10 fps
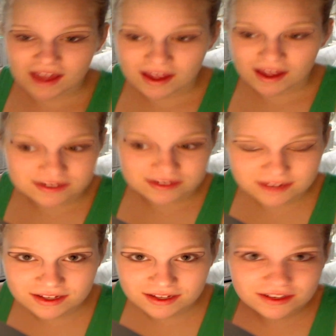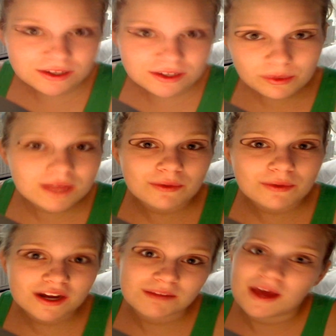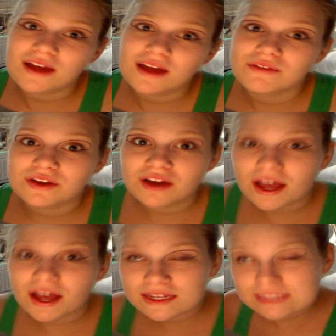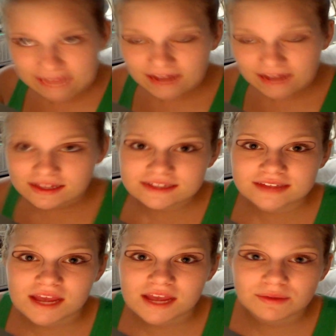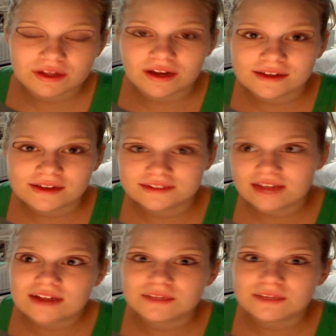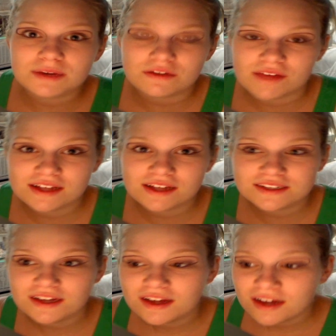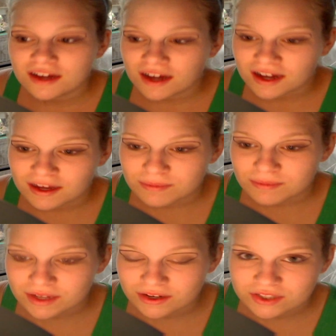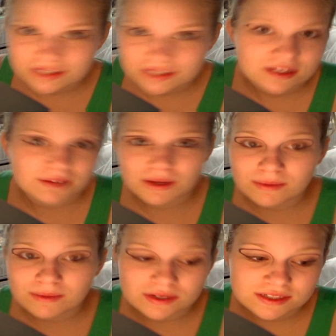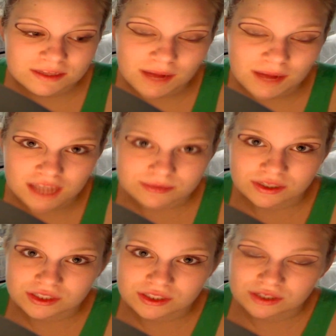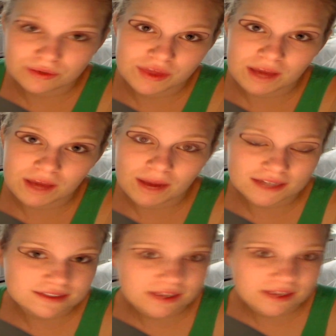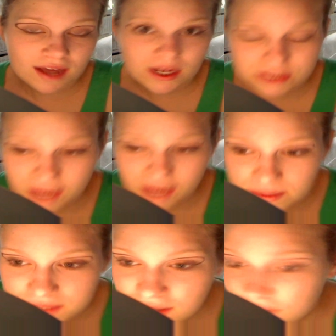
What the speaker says: And you know, don't really worry about if they're not exactly the same or they're not exactly perfect. You know, it's just going to be almost impossible to do without practicing it 100 times.